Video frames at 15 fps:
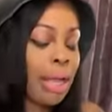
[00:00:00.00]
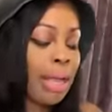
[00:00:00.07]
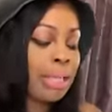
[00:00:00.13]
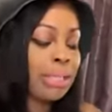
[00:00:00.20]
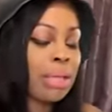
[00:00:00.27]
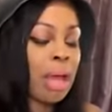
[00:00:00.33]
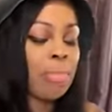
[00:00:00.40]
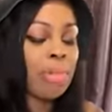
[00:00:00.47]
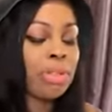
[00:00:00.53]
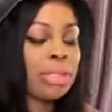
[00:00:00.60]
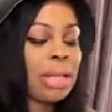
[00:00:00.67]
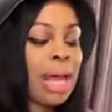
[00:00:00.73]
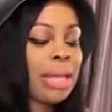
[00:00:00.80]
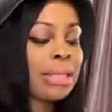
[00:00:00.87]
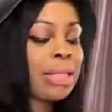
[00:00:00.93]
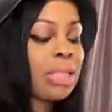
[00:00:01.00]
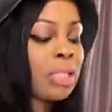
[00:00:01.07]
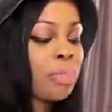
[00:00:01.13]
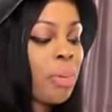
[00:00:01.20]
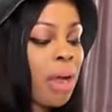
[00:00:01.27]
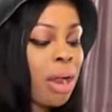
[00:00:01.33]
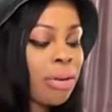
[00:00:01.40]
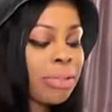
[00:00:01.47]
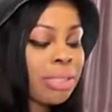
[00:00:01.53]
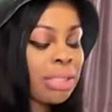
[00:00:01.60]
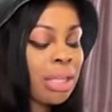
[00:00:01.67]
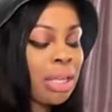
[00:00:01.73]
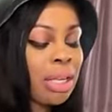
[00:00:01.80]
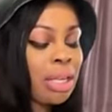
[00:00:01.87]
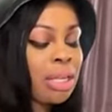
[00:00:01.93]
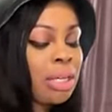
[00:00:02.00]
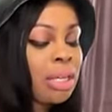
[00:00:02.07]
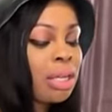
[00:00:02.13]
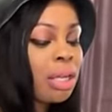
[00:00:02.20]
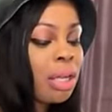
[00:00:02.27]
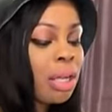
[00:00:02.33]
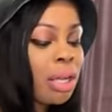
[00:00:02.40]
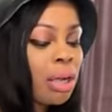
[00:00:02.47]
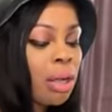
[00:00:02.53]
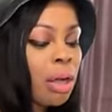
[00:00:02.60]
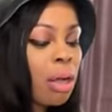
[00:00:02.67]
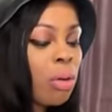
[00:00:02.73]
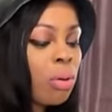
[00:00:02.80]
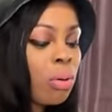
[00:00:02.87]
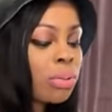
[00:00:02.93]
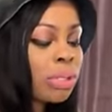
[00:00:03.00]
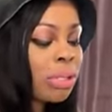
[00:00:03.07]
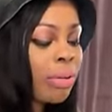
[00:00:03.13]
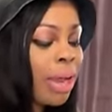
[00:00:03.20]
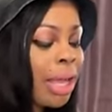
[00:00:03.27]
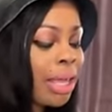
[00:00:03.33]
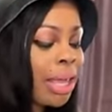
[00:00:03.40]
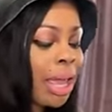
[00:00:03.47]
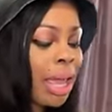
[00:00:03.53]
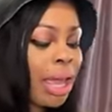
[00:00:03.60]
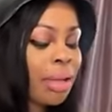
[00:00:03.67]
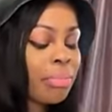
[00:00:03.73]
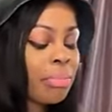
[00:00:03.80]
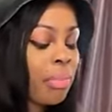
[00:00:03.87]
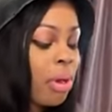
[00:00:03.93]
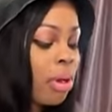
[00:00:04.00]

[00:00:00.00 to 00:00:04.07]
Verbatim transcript: It's almost like this person... oh, so they can't